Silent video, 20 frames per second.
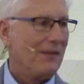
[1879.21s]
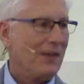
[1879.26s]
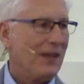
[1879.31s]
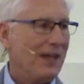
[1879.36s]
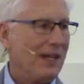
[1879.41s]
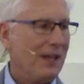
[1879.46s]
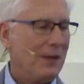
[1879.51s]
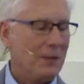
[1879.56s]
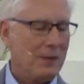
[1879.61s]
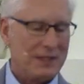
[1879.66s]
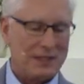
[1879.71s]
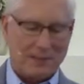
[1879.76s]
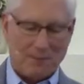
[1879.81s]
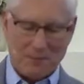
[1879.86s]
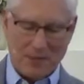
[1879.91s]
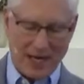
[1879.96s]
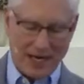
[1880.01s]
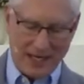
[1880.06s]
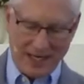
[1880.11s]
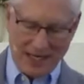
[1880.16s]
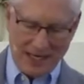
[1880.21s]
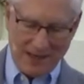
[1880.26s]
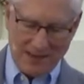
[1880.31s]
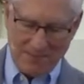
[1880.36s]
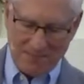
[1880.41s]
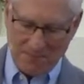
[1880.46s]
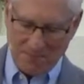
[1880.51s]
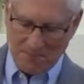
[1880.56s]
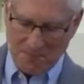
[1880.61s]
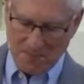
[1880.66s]
that he was a
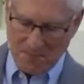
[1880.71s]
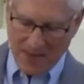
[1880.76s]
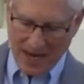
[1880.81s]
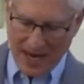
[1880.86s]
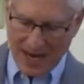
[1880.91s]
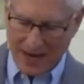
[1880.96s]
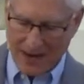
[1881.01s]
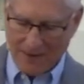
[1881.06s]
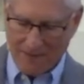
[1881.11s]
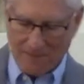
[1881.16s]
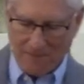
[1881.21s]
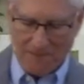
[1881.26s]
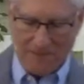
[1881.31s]
mighty man of